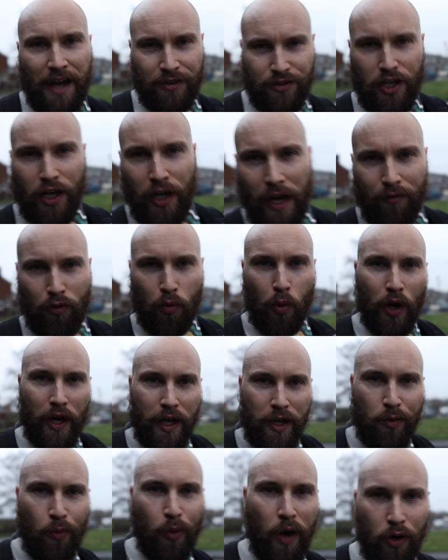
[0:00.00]
How's it going,
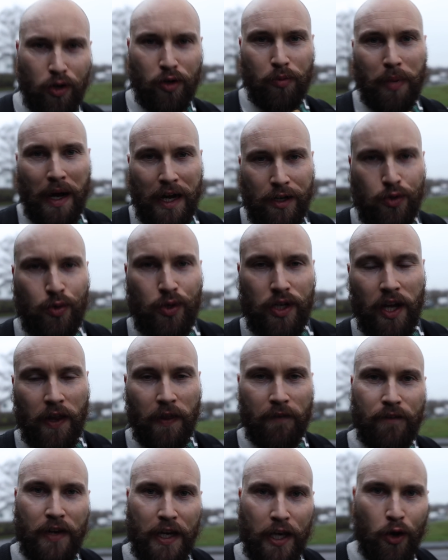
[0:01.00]
everybody? Welcome back to
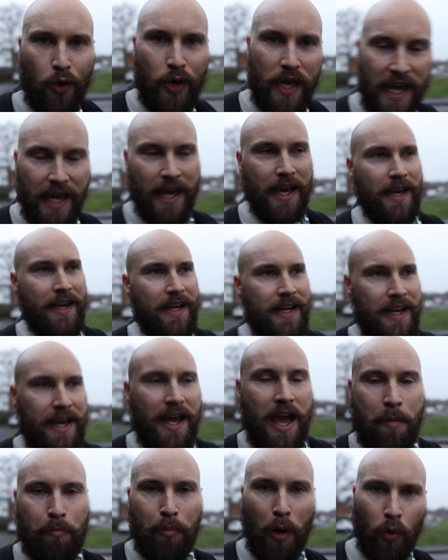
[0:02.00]
another video here
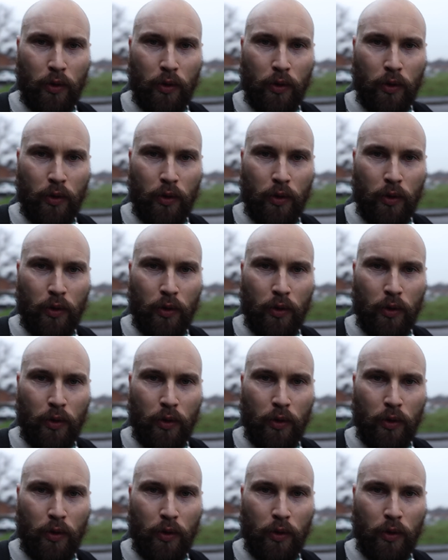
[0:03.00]
at